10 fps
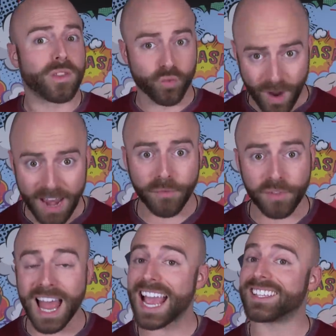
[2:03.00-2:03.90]
with red
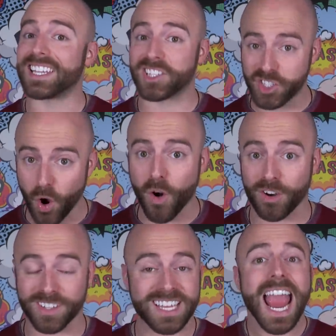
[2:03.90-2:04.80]
flags and
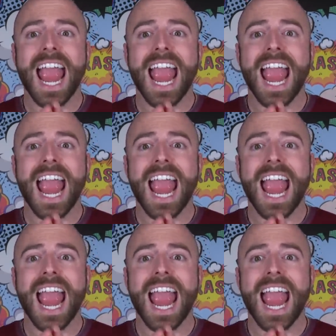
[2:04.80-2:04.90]
swords,